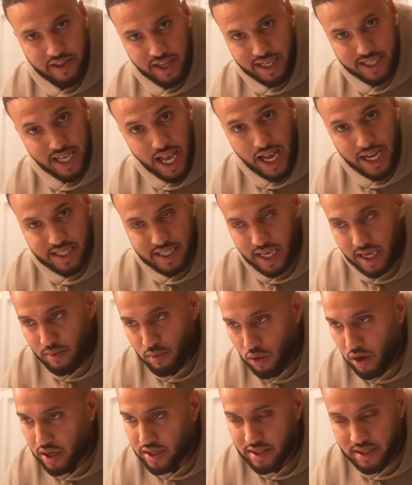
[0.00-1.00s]
of the exact
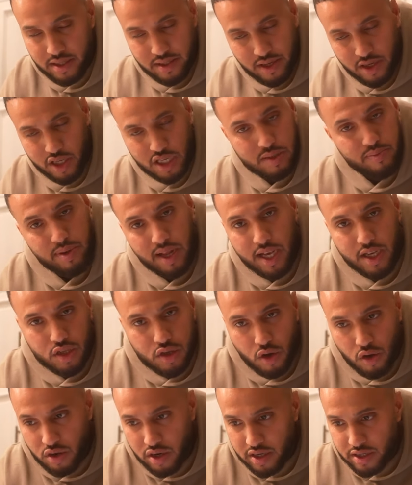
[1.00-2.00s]
same ones. They're just
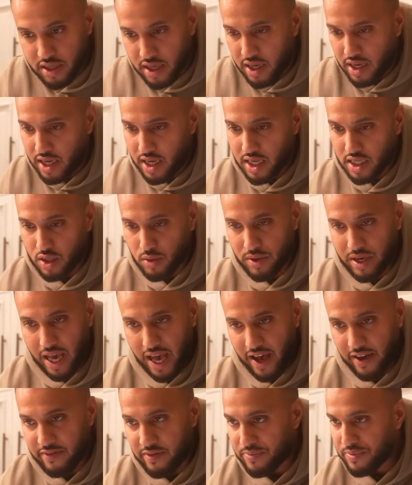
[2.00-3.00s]
placeholders. So
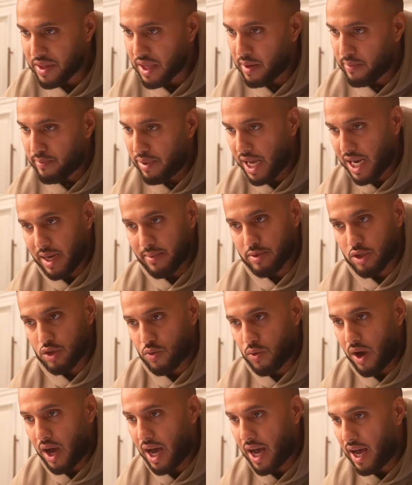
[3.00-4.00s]
we have Pendulum
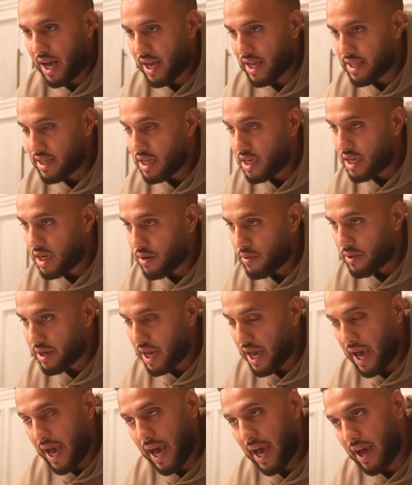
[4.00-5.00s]
Squat,
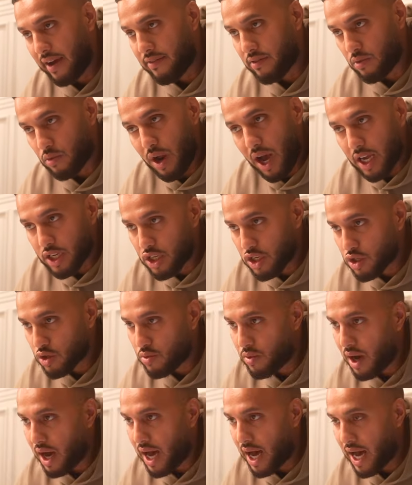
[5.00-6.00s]
we have Roger
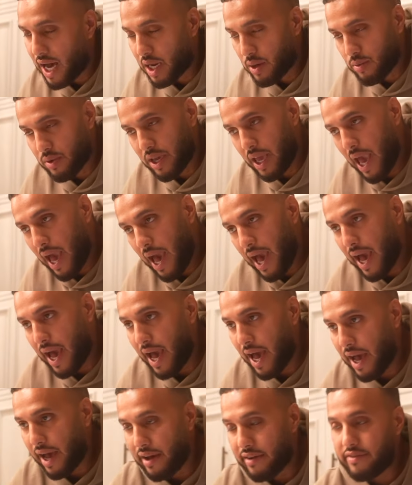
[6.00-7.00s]
Squad, we
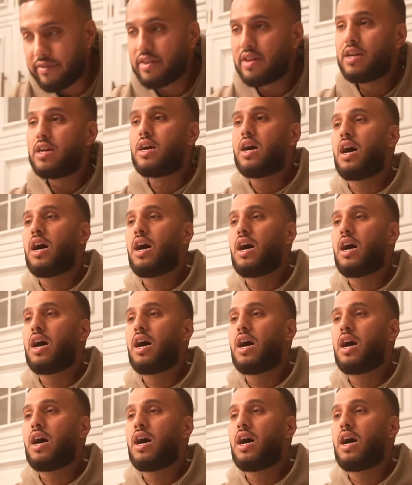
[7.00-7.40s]
have